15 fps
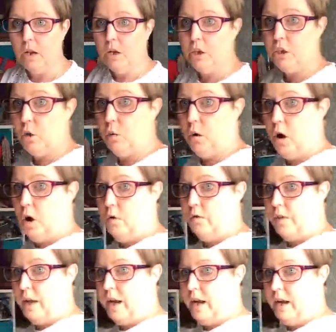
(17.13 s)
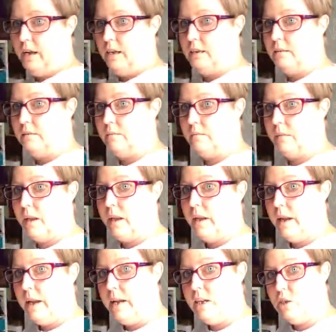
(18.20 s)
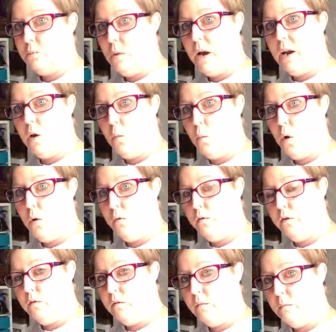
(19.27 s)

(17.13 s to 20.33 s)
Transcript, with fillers: So over there is my woven